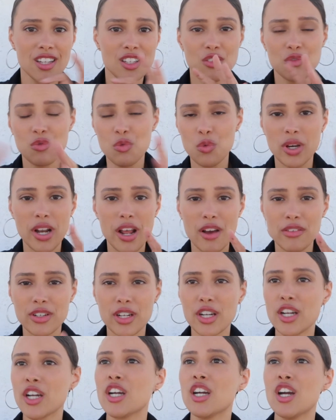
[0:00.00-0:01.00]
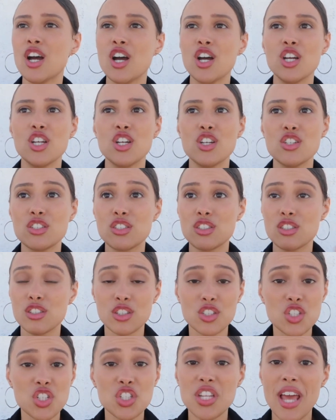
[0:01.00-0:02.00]
whatever,
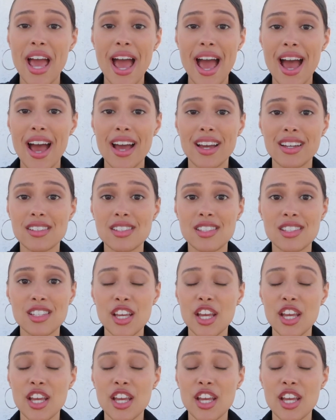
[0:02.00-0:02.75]
search tags.